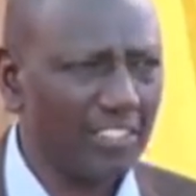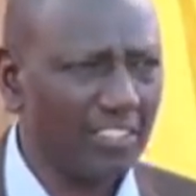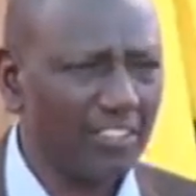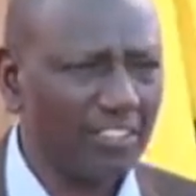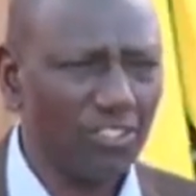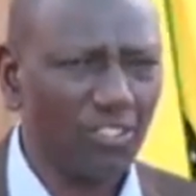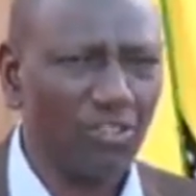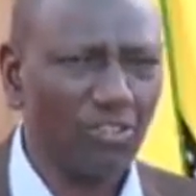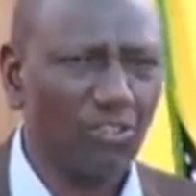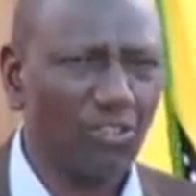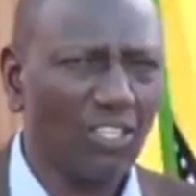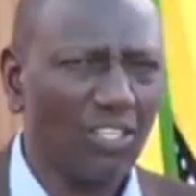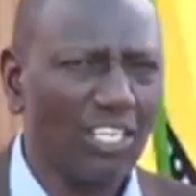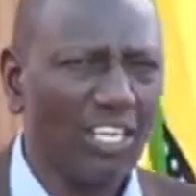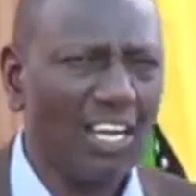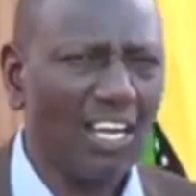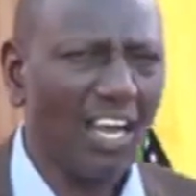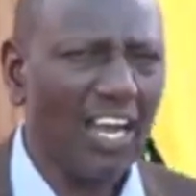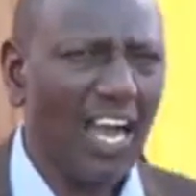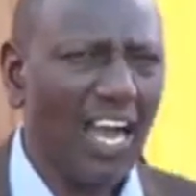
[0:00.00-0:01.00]
So
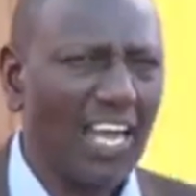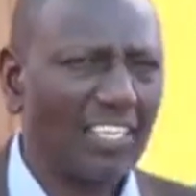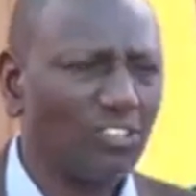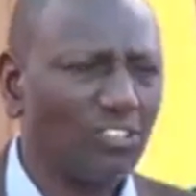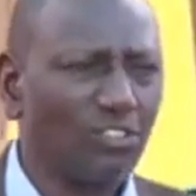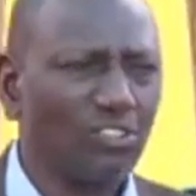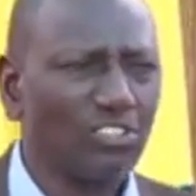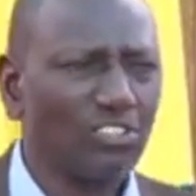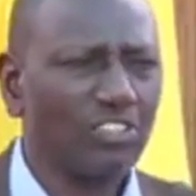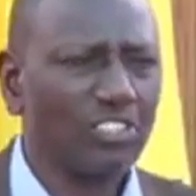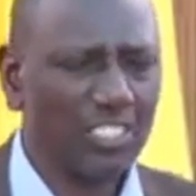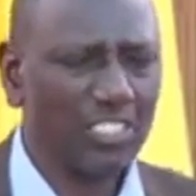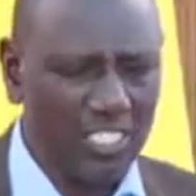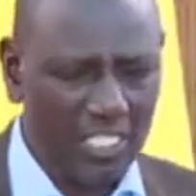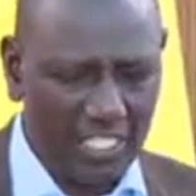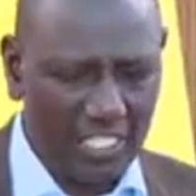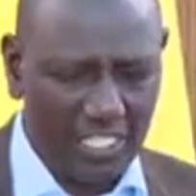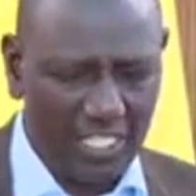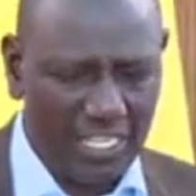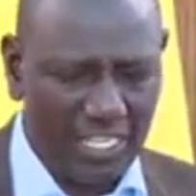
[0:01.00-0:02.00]
I do not
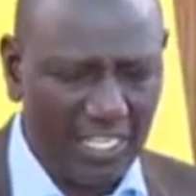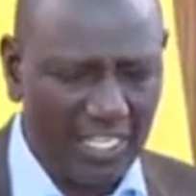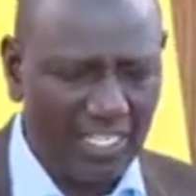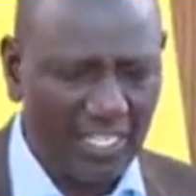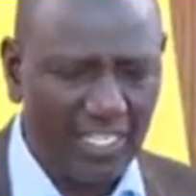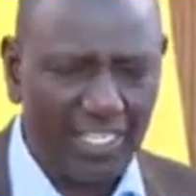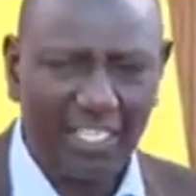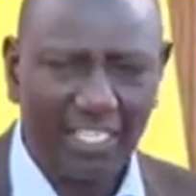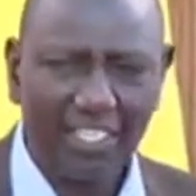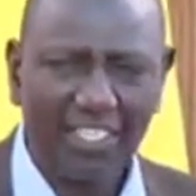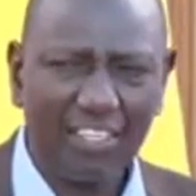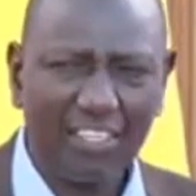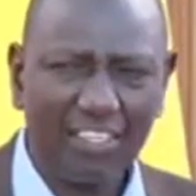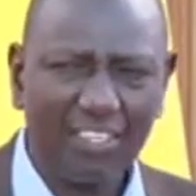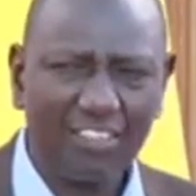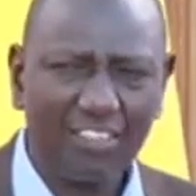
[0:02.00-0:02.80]
see any